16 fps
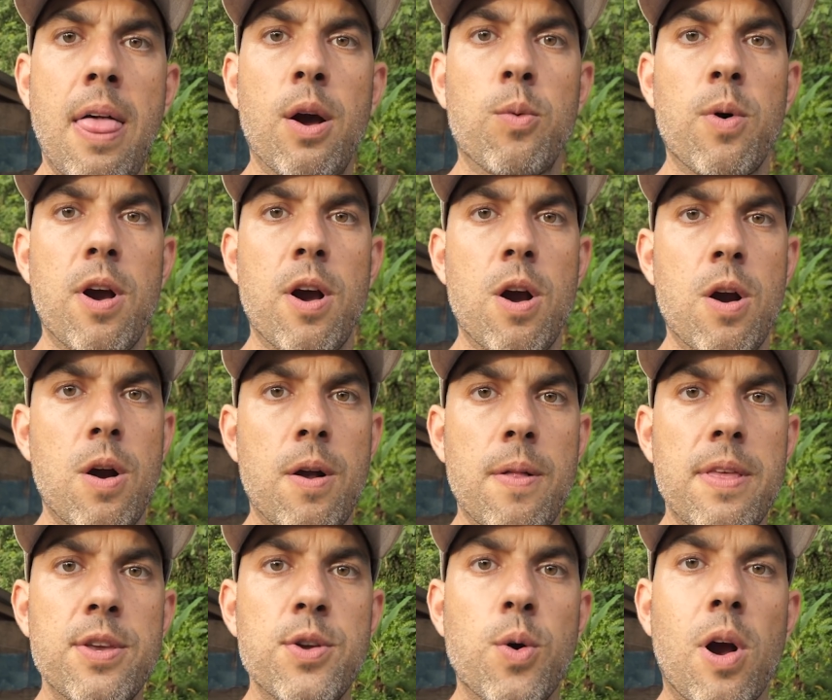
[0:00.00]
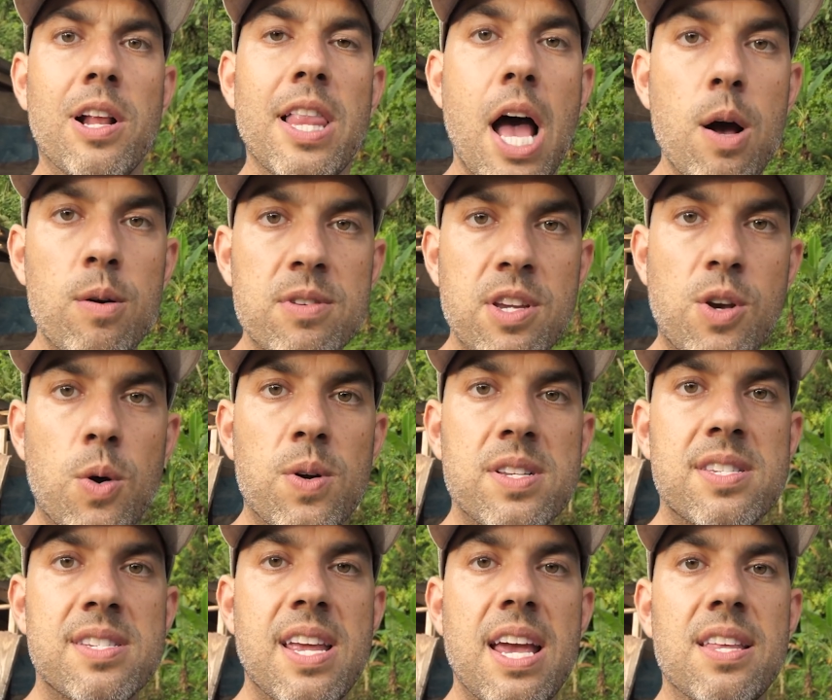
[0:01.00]
where you are allowed to go
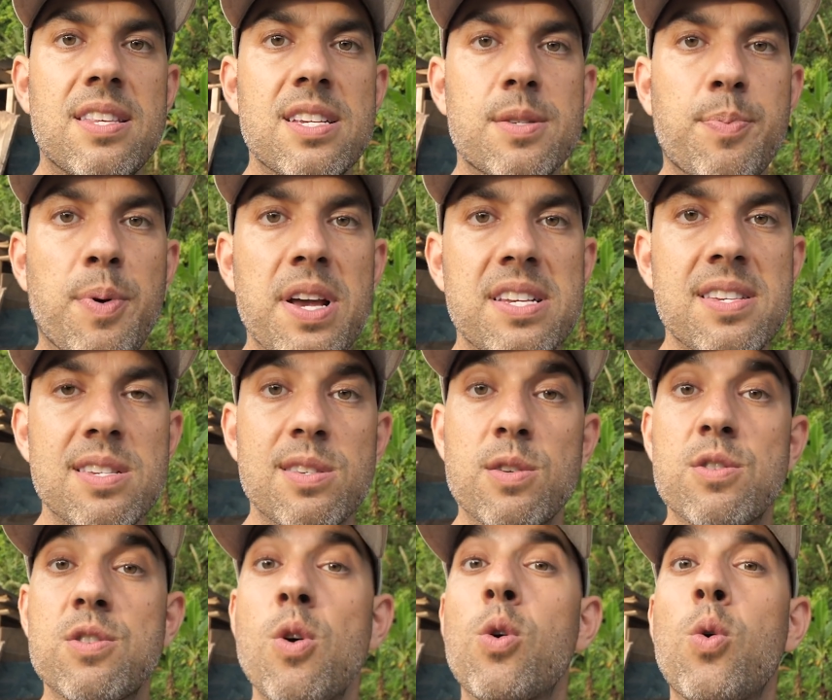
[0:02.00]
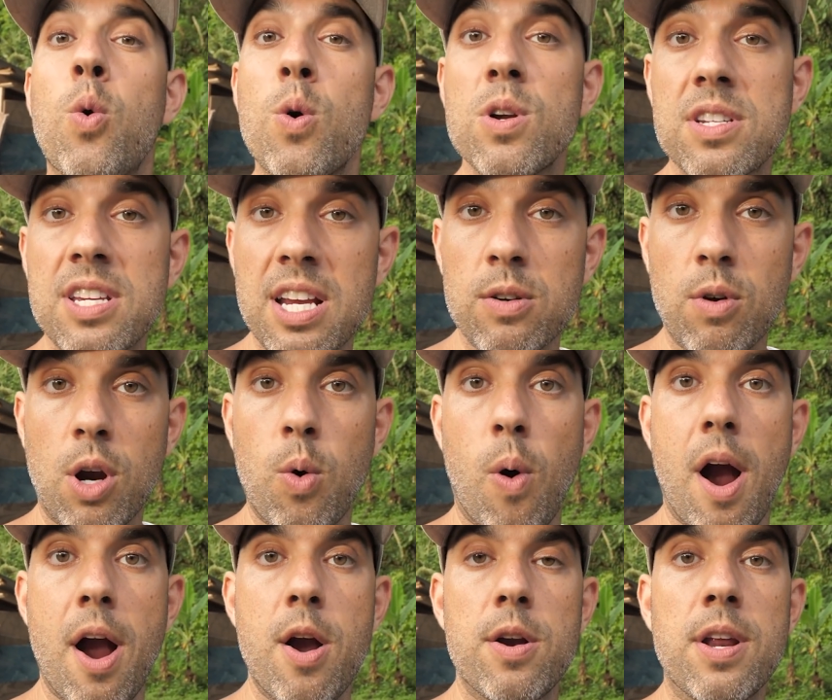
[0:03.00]
and stay at these places. There's no quarantine
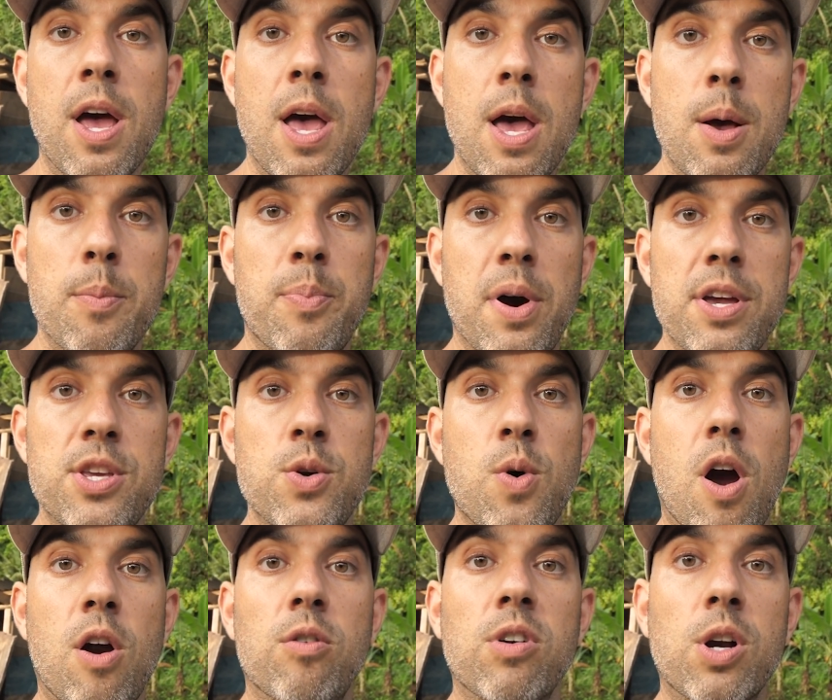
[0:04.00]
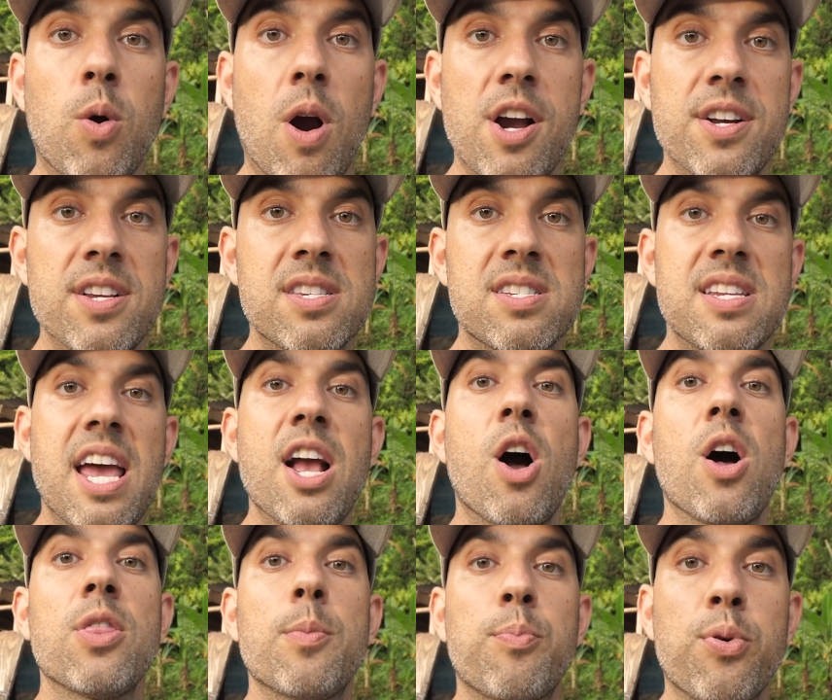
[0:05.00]
required, but you are required to stay
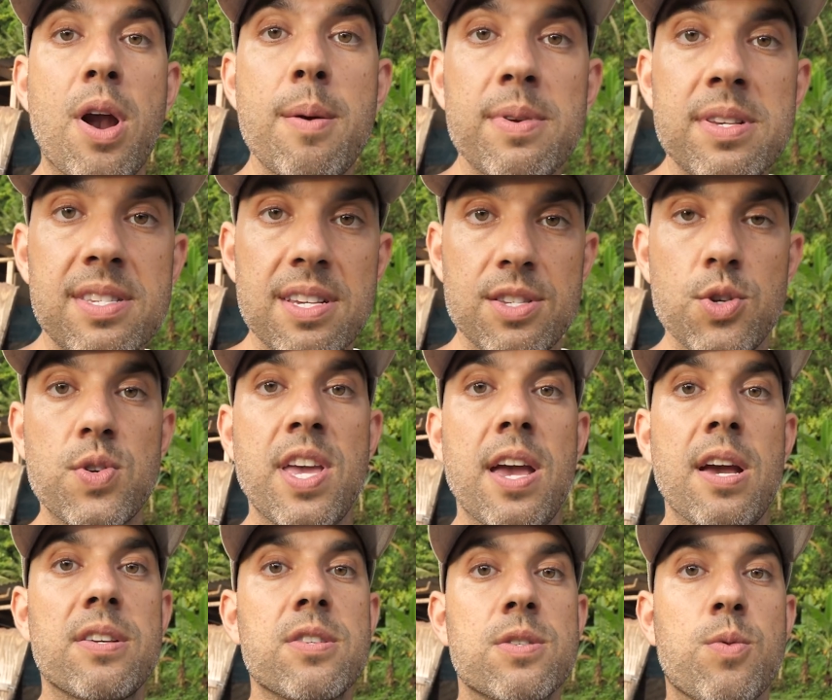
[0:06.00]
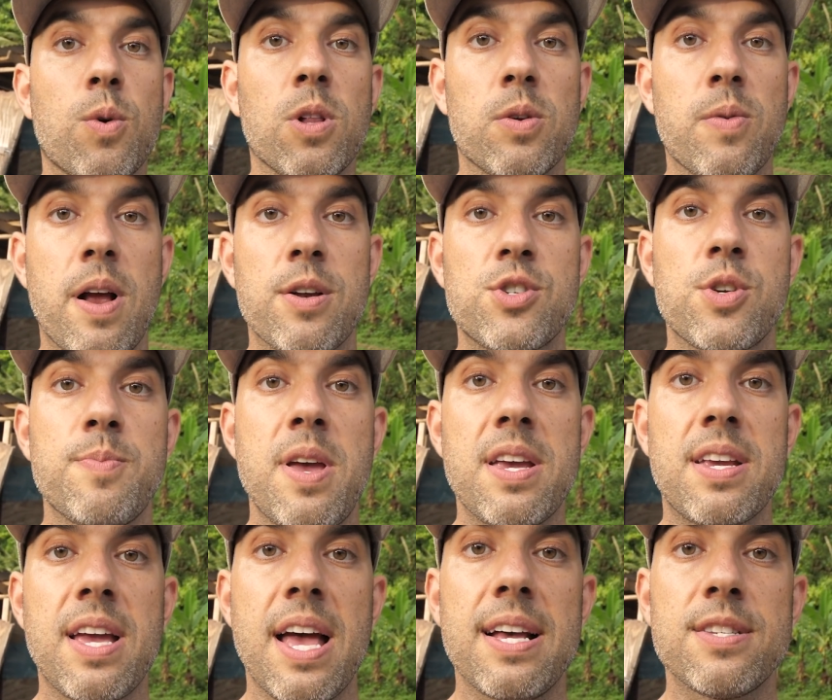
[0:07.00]
on the premises. You can't just roll around
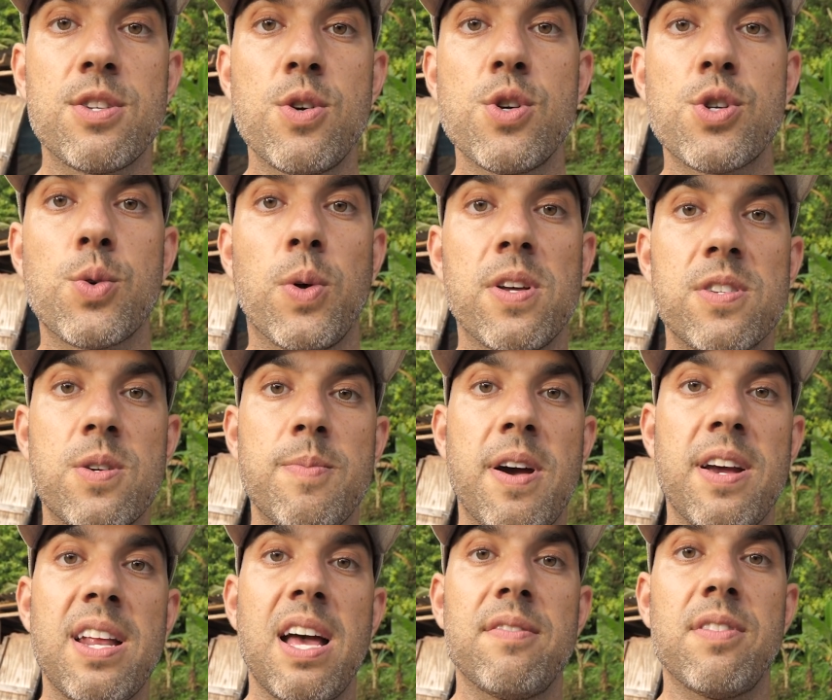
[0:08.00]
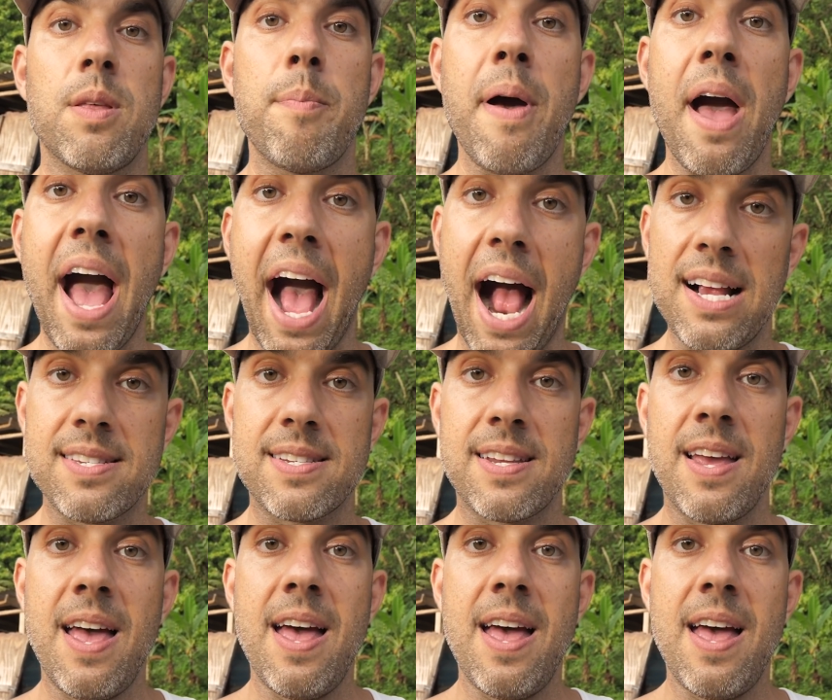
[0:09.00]
Jamaica as usual as you might have in the past.